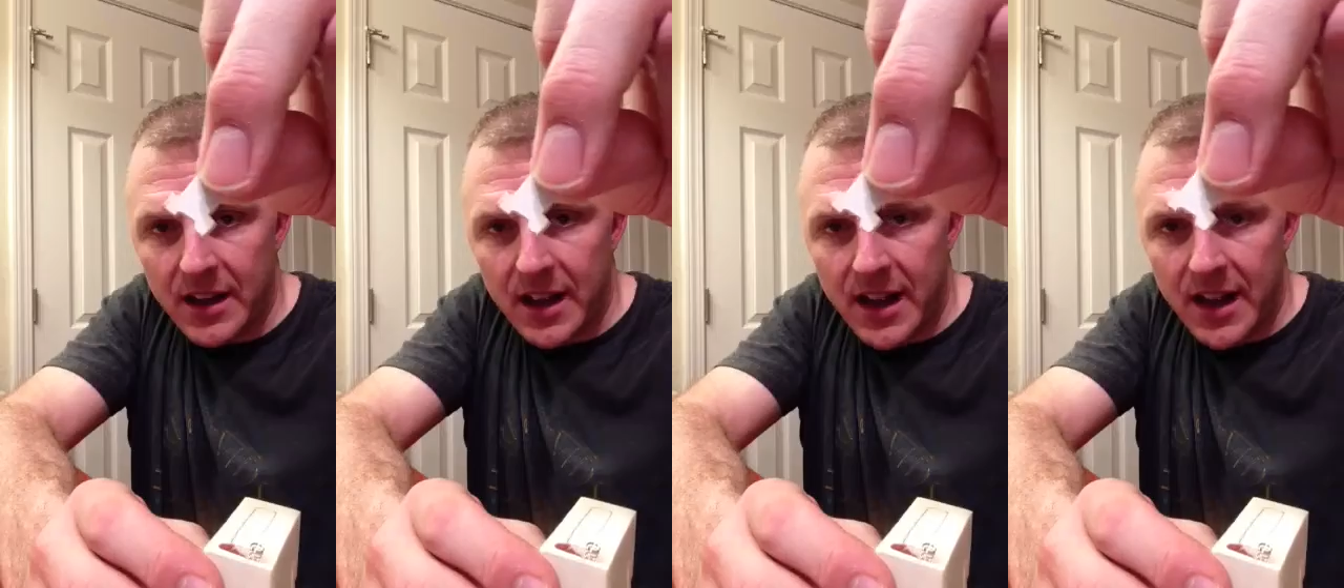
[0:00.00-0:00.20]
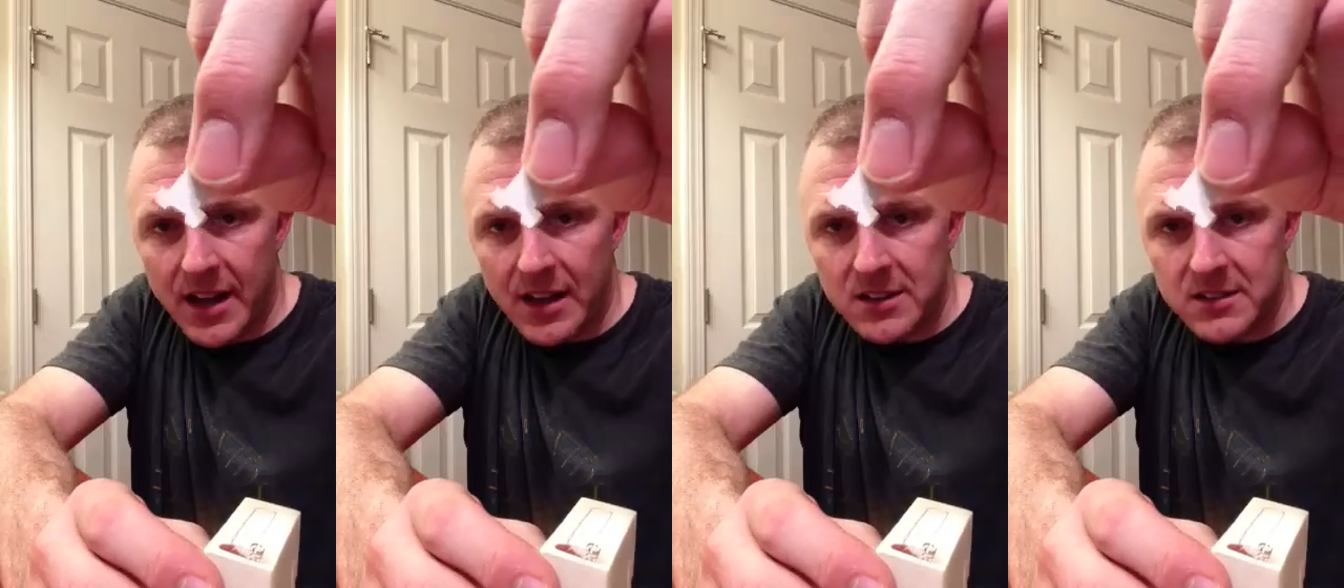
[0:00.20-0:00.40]

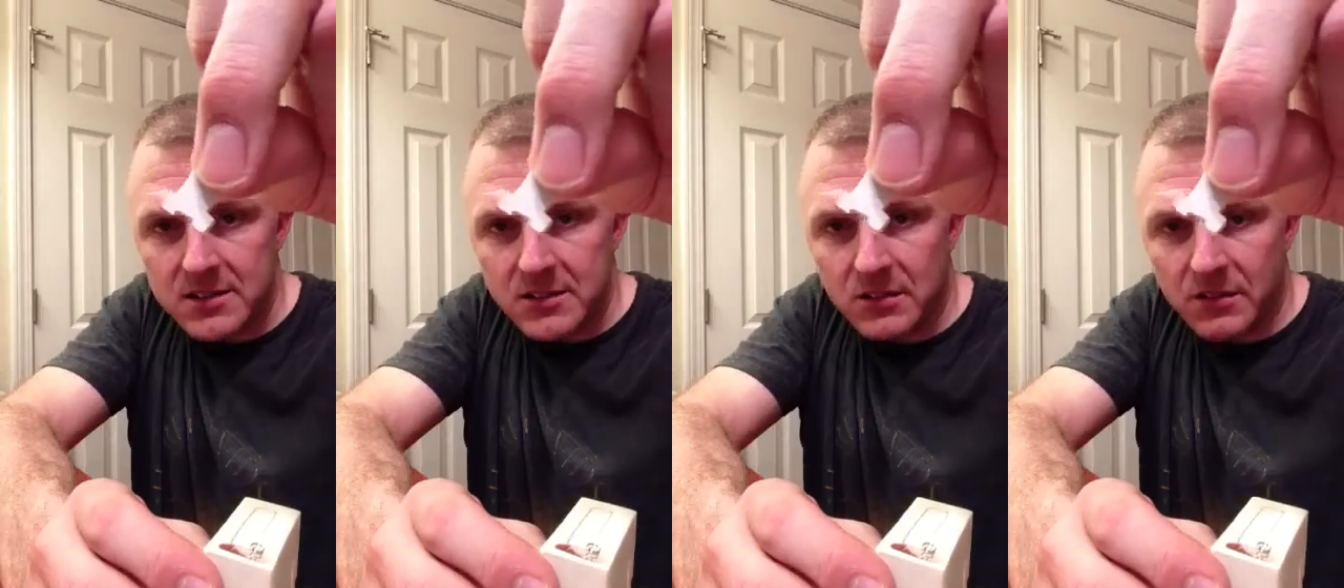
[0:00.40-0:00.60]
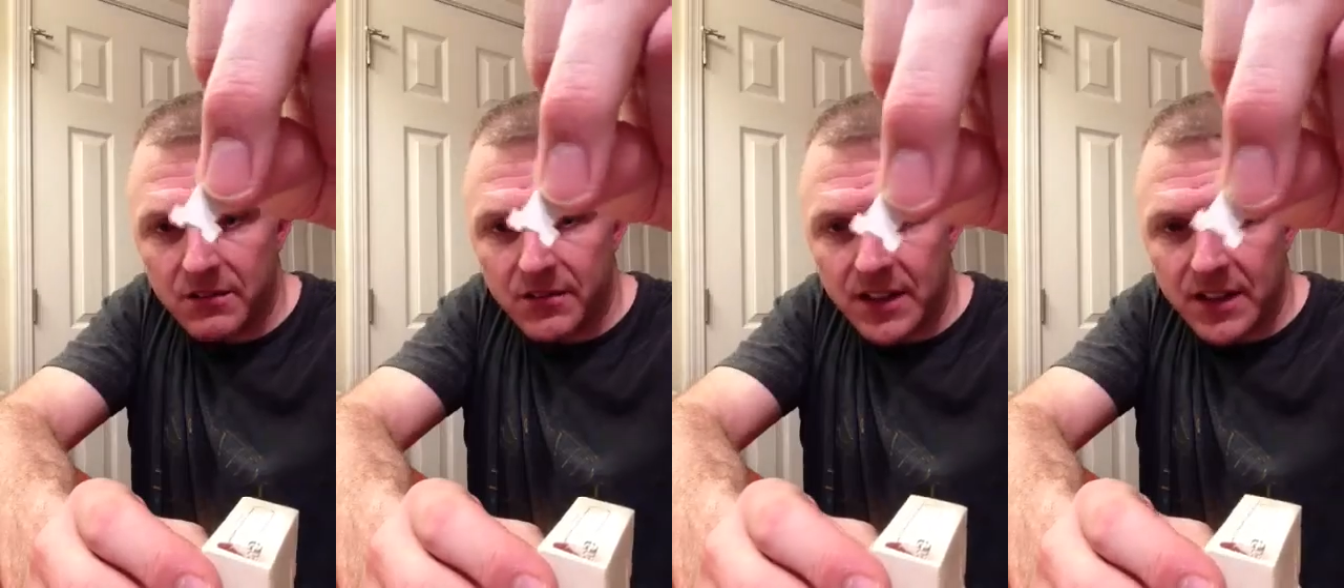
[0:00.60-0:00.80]
has
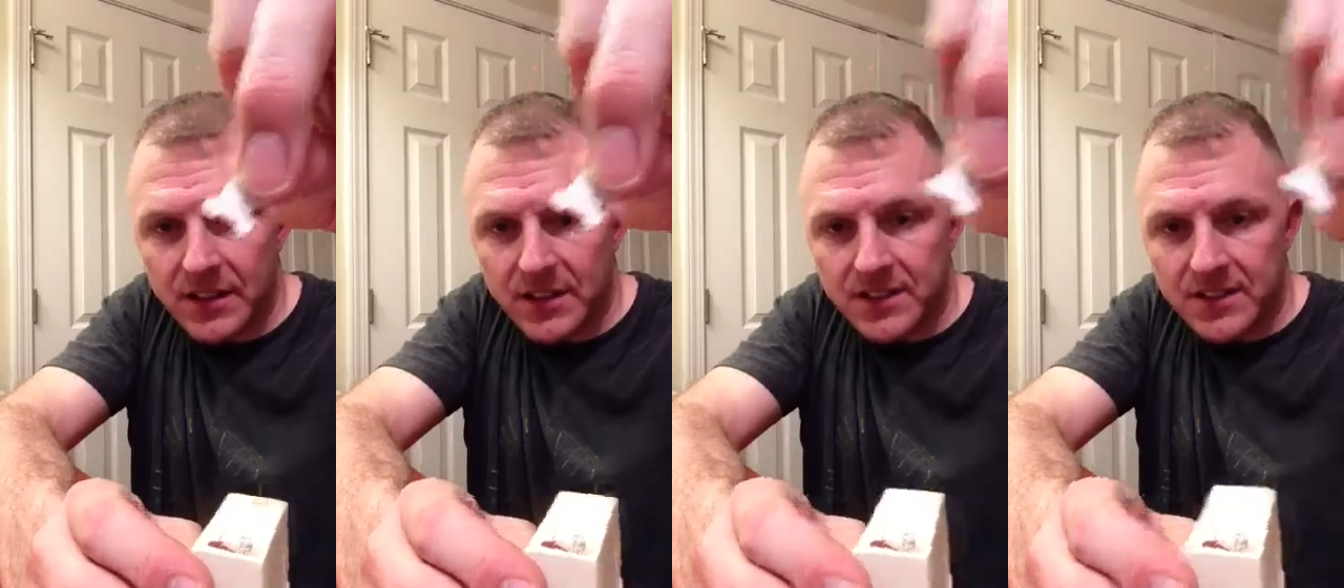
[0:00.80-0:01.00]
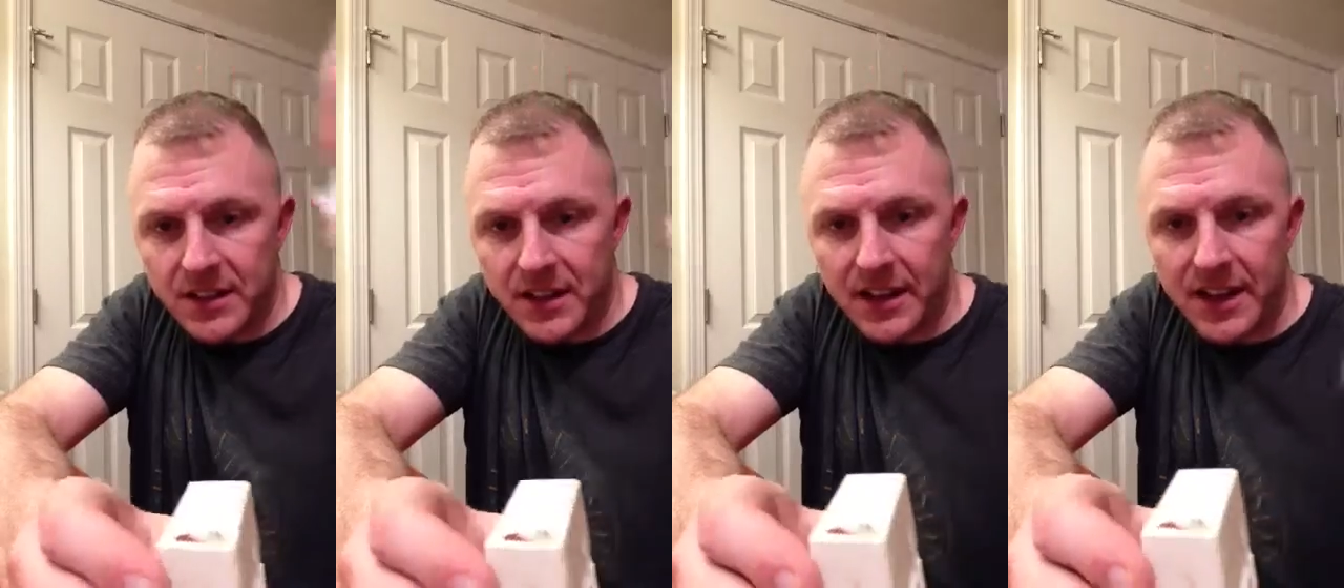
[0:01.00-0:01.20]
little feet to
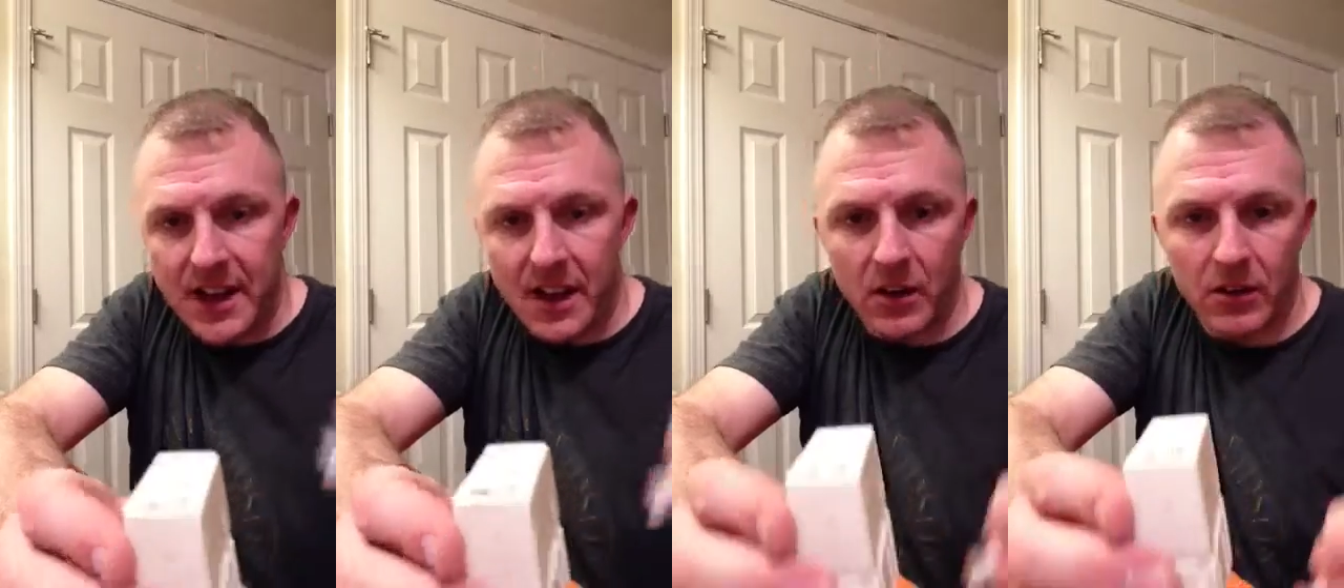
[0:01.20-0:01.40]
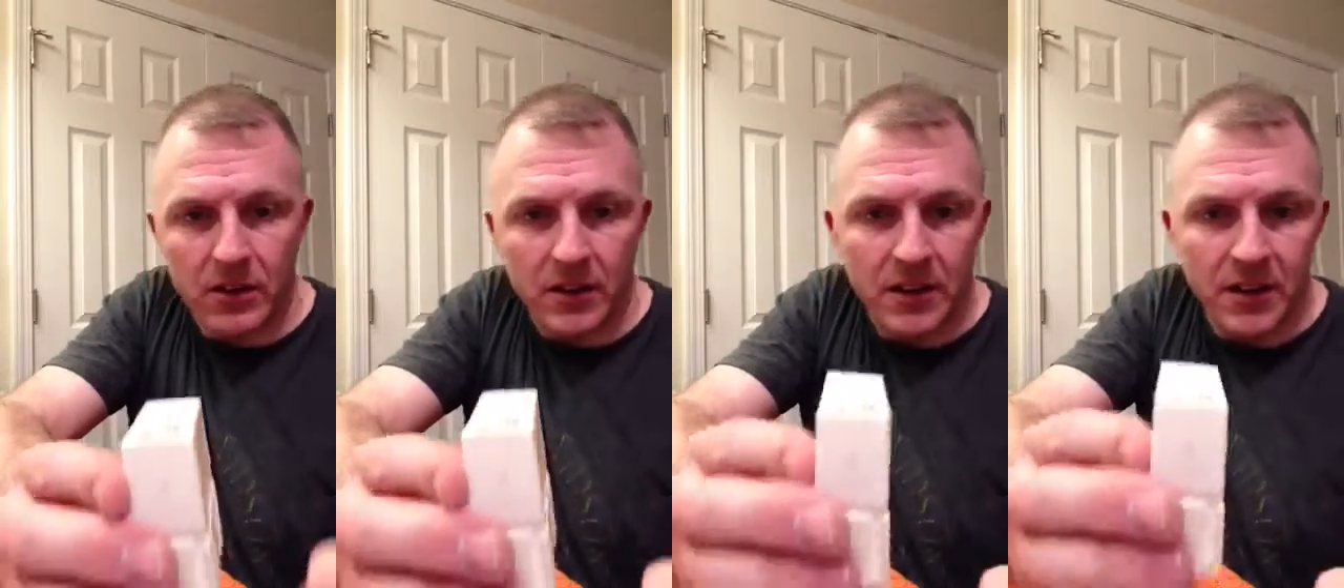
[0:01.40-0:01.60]
stick
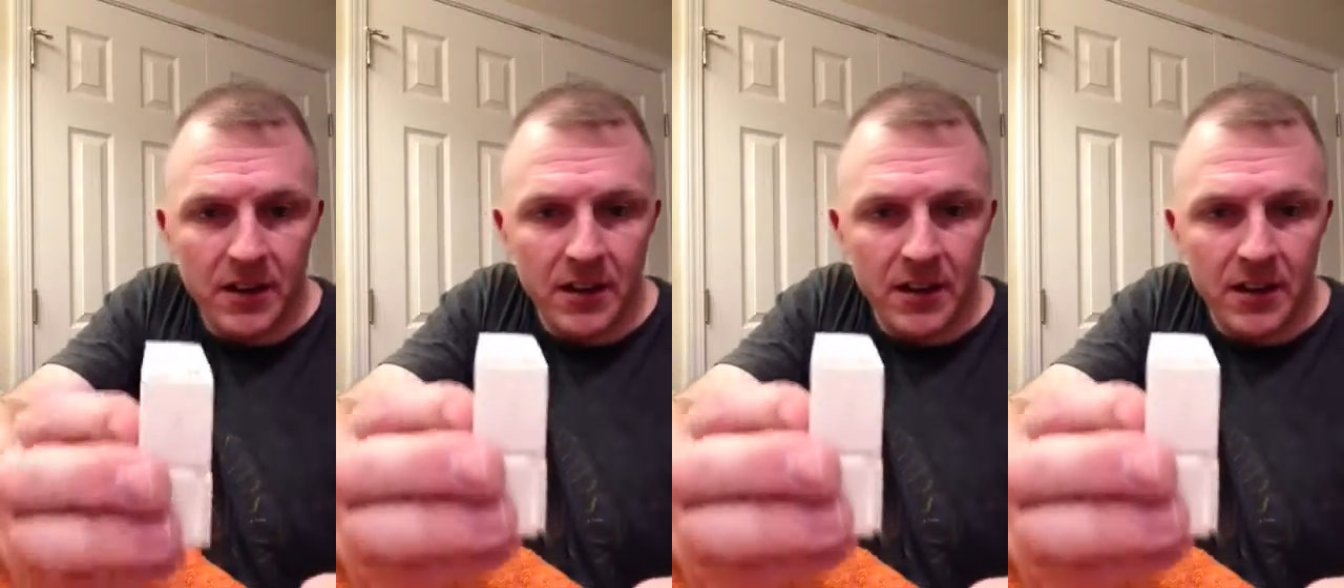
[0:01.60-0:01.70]
out.